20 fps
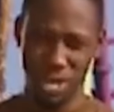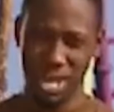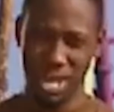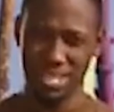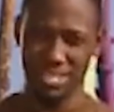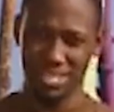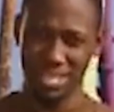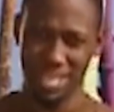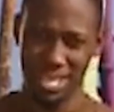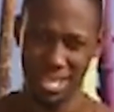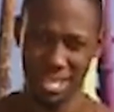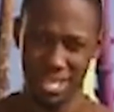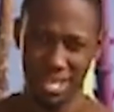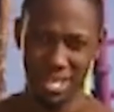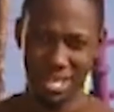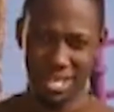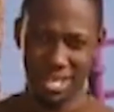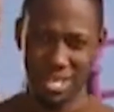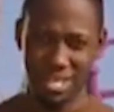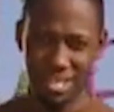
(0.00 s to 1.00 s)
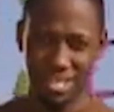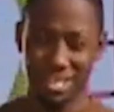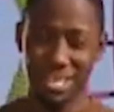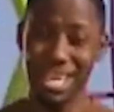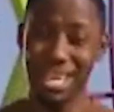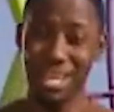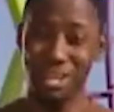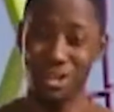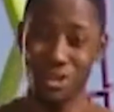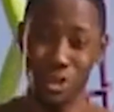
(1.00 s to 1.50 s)
and hosted the Cartoon
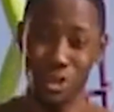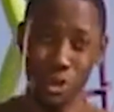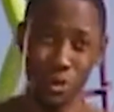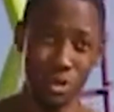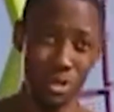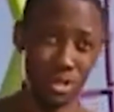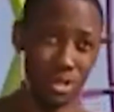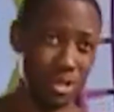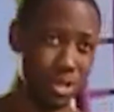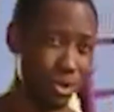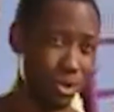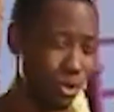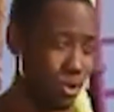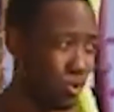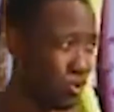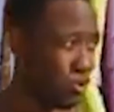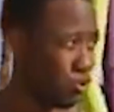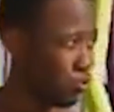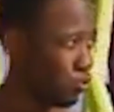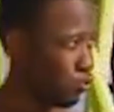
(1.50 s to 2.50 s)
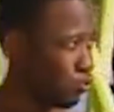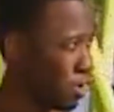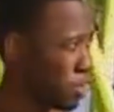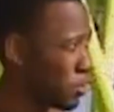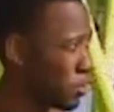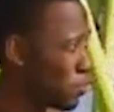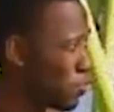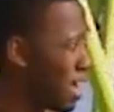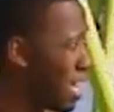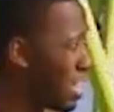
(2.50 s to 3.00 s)
Network game show Brain
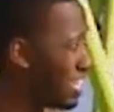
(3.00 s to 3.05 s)
Rush.